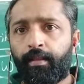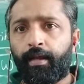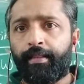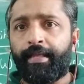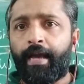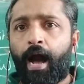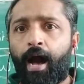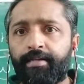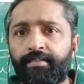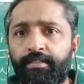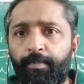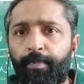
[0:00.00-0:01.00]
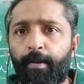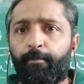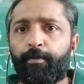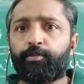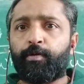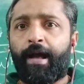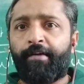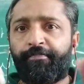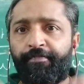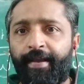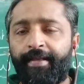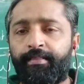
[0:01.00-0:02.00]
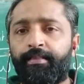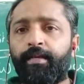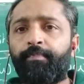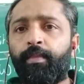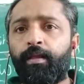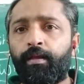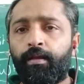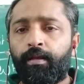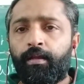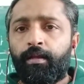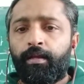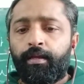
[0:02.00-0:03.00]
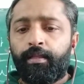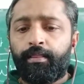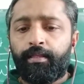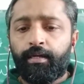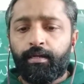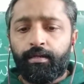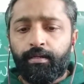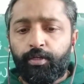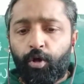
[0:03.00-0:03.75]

and they asked the people to have faith in the